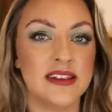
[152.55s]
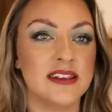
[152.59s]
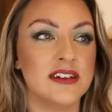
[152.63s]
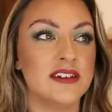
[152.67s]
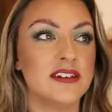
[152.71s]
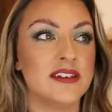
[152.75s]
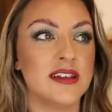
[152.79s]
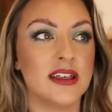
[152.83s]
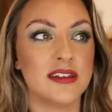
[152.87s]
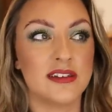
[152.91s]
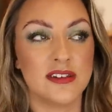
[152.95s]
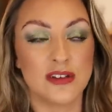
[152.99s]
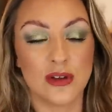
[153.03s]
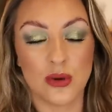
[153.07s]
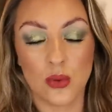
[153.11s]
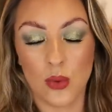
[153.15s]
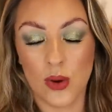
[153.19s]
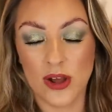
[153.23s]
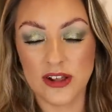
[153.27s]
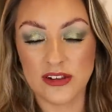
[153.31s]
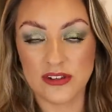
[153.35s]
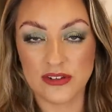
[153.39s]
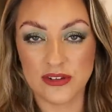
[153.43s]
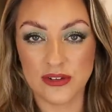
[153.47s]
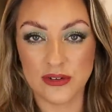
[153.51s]
that doesn't
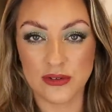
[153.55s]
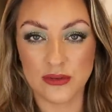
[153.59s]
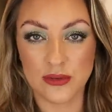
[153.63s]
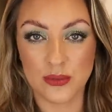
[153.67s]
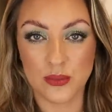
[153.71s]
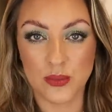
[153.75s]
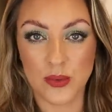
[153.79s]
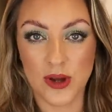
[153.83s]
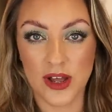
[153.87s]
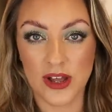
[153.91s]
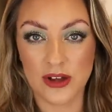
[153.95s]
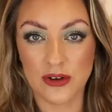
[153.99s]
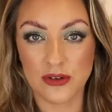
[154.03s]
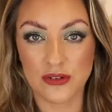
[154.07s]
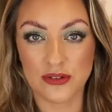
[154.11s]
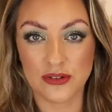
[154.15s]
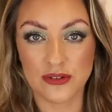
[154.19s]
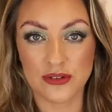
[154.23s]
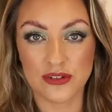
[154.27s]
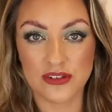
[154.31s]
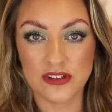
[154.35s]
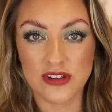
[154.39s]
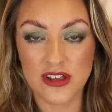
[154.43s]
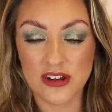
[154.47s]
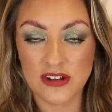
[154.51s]
quite suit your work on
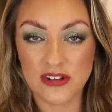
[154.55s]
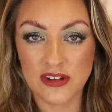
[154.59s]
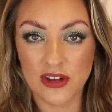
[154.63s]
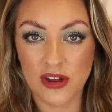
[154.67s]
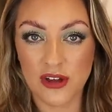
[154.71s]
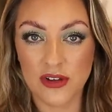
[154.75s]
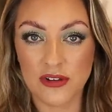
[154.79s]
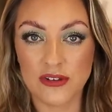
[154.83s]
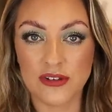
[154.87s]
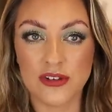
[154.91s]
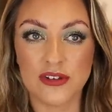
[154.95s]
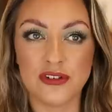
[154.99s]
your skin tone,